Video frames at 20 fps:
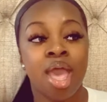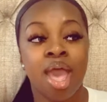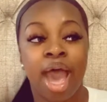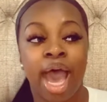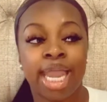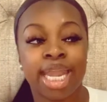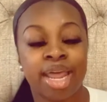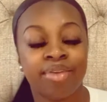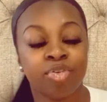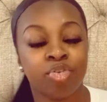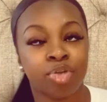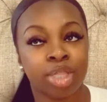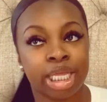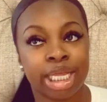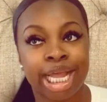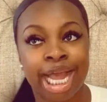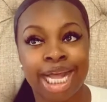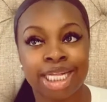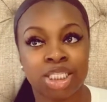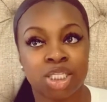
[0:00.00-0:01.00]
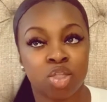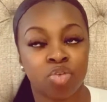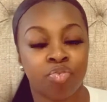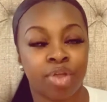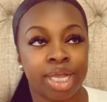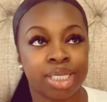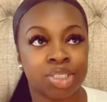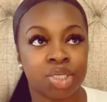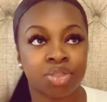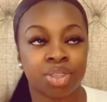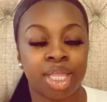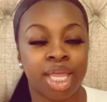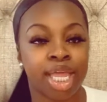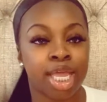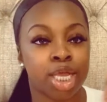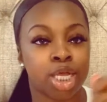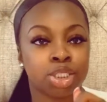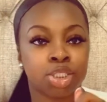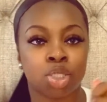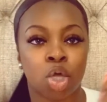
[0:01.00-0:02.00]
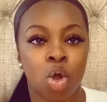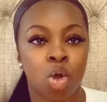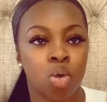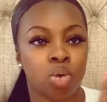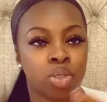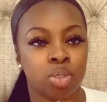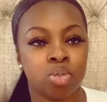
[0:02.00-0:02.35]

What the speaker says: I never really got into the razor thing because the whole